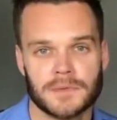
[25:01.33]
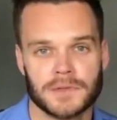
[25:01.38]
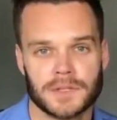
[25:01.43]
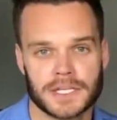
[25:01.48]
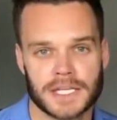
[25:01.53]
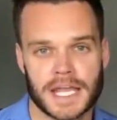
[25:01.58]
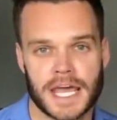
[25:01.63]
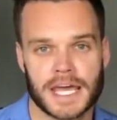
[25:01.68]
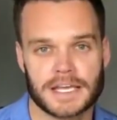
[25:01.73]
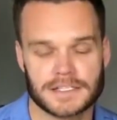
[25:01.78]
of people
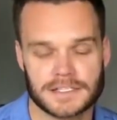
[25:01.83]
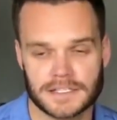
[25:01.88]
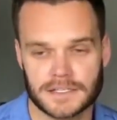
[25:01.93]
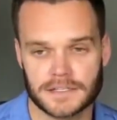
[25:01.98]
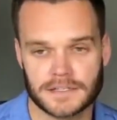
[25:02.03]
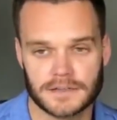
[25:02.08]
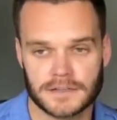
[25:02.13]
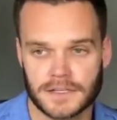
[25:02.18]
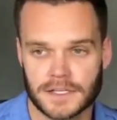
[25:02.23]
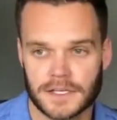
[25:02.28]
at
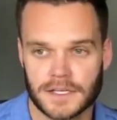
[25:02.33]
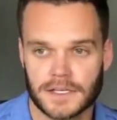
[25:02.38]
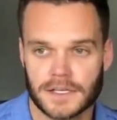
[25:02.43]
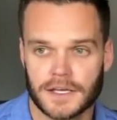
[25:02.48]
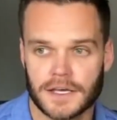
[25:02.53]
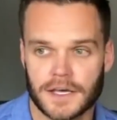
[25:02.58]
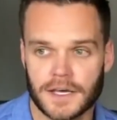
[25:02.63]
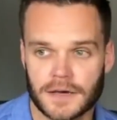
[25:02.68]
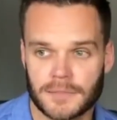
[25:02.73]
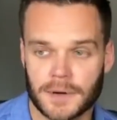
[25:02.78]
NASA,
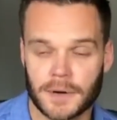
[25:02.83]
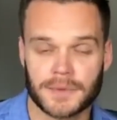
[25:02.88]
uh,